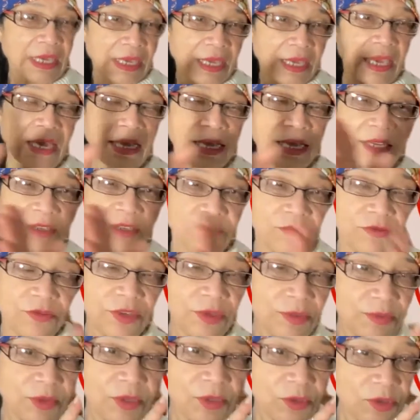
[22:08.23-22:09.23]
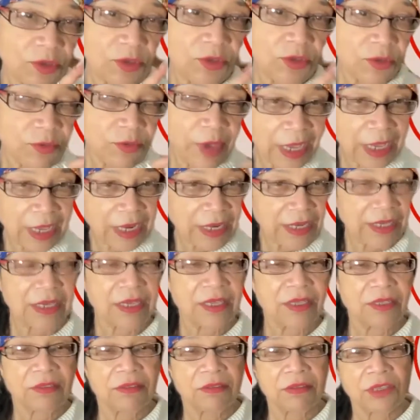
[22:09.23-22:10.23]
can contribute
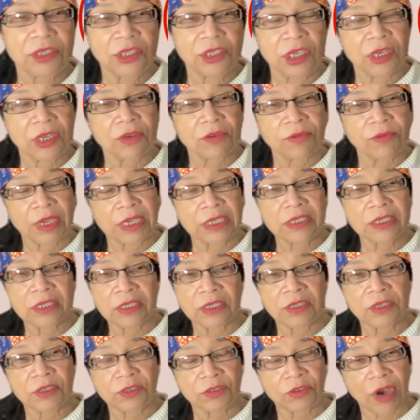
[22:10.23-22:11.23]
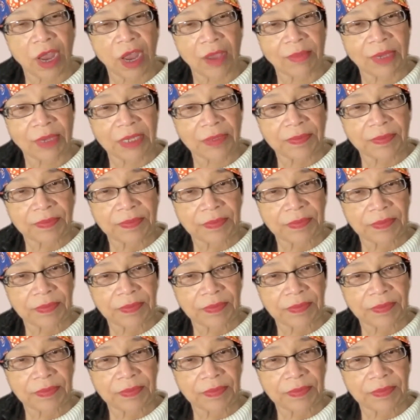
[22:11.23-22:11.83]
directly to generational trauma.